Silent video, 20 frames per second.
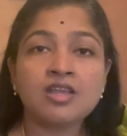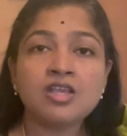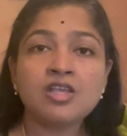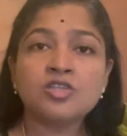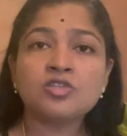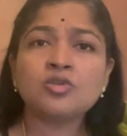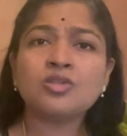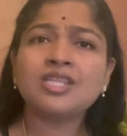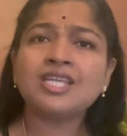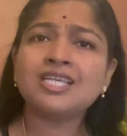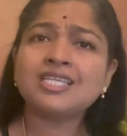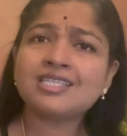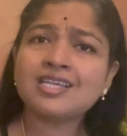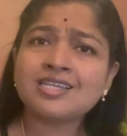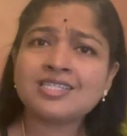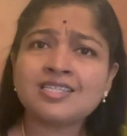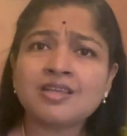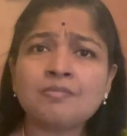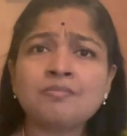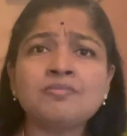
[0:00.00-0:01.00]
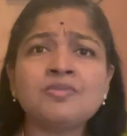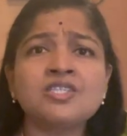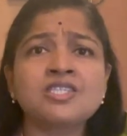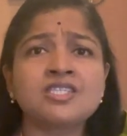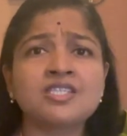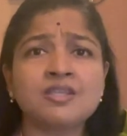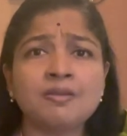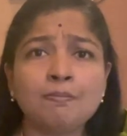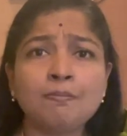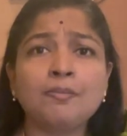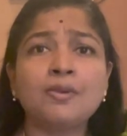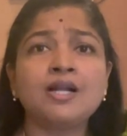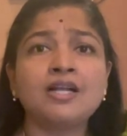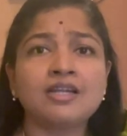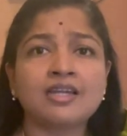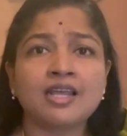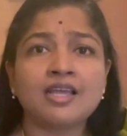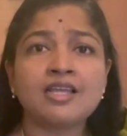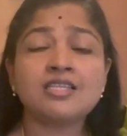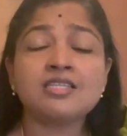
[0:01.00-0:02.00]
So these are some simple
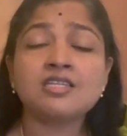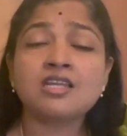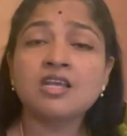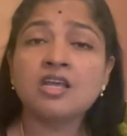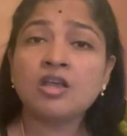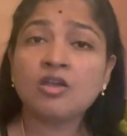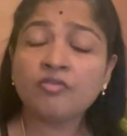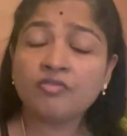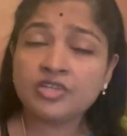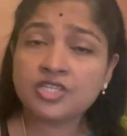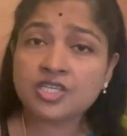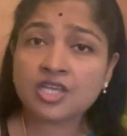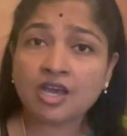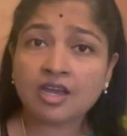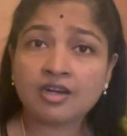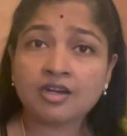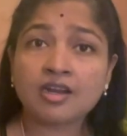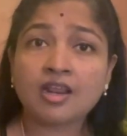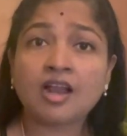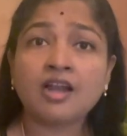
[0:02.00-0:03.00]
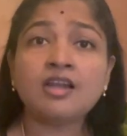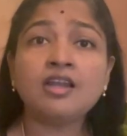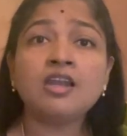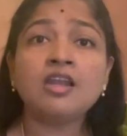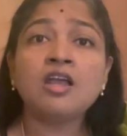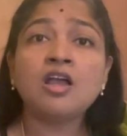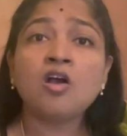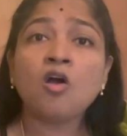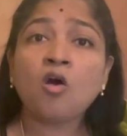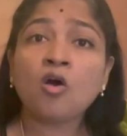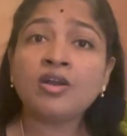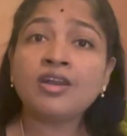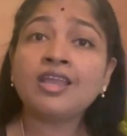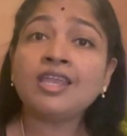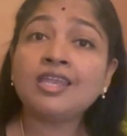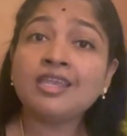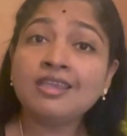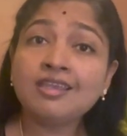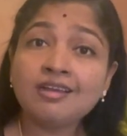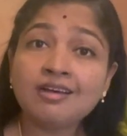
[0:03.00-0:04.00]
tests which are done on
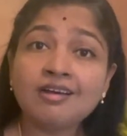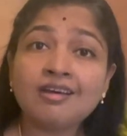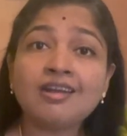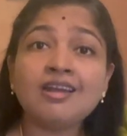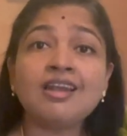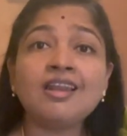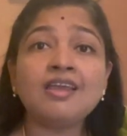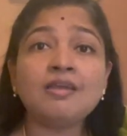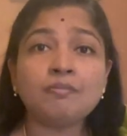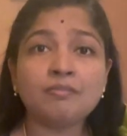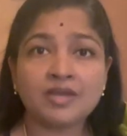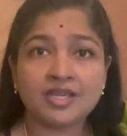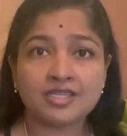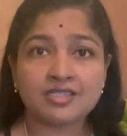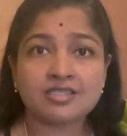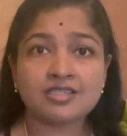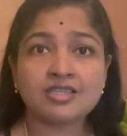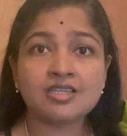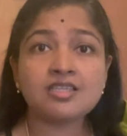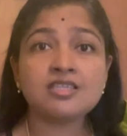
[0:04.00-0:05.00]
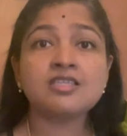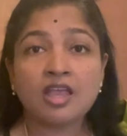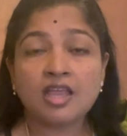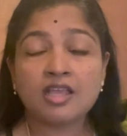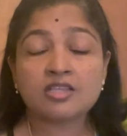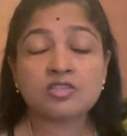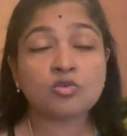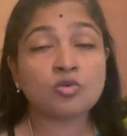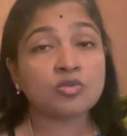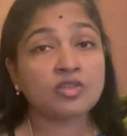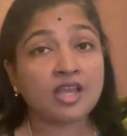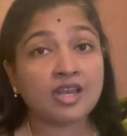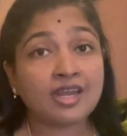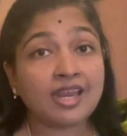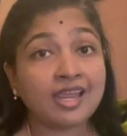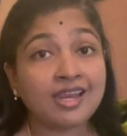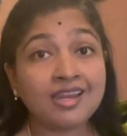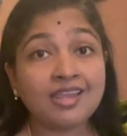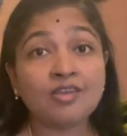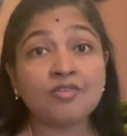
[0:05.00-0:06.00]
a yearly basis so that
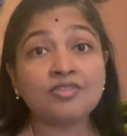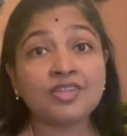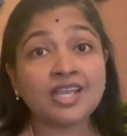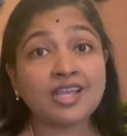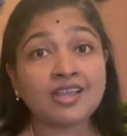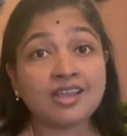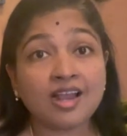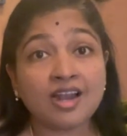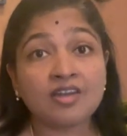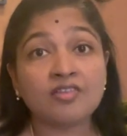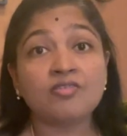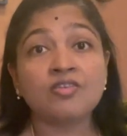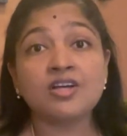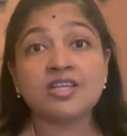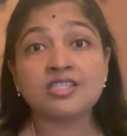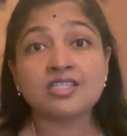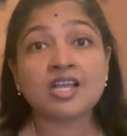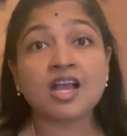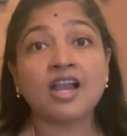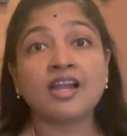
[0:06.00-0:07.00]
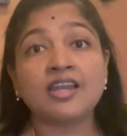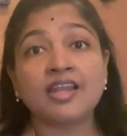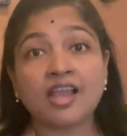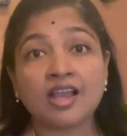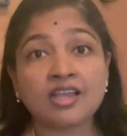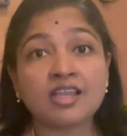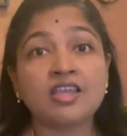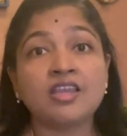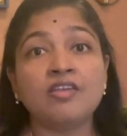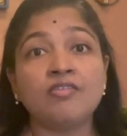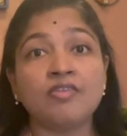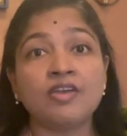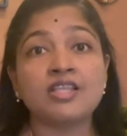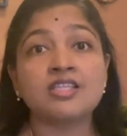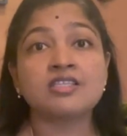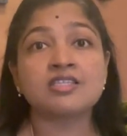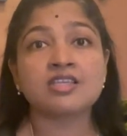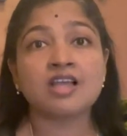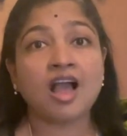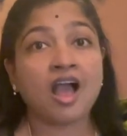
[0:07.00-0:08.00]
any of the adverse cardiac
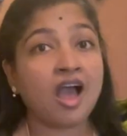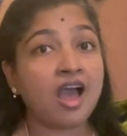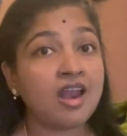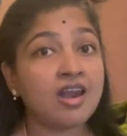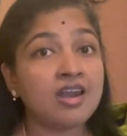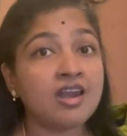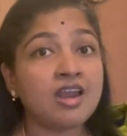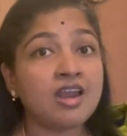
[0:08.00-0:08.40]
events are